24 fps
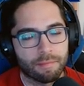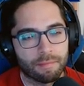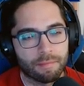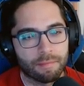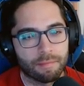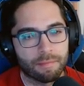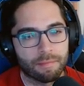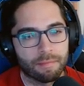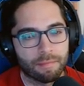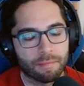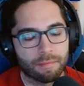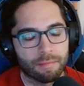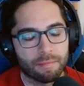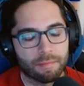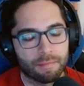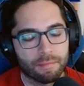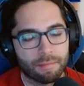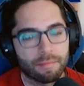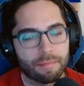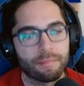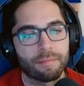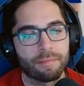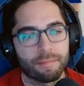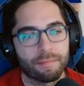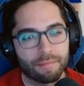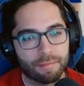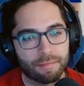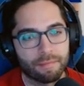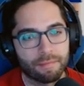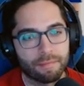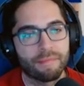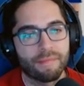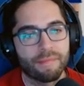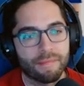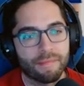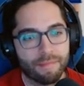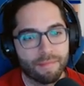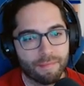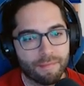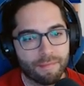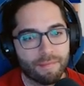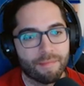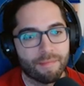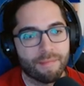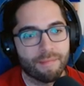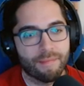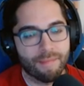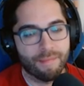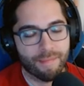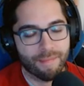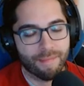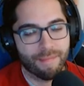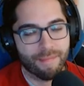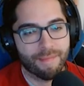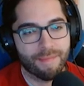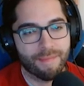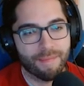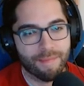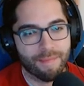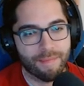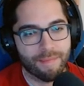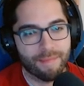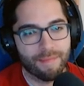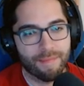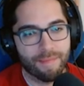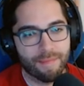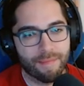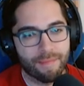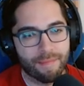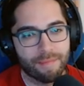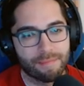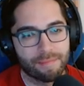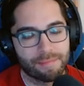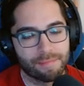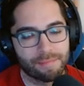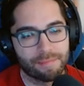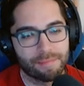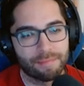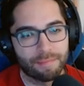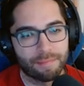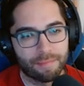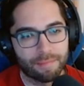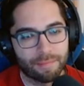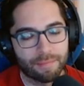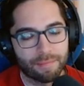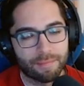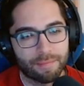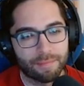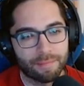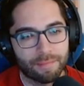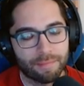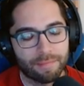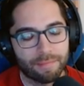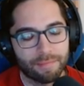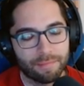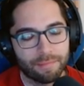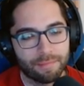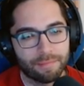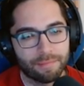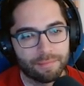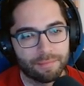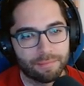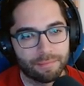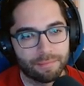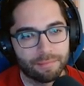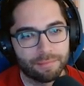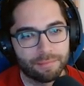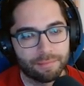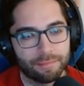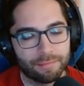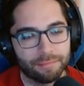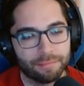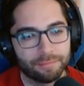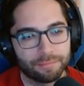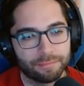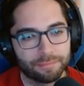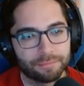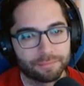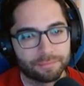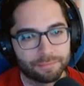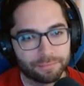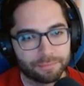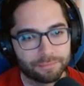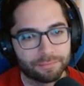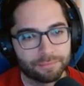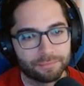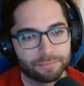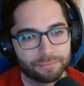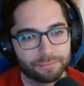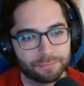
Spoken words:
(not speaking)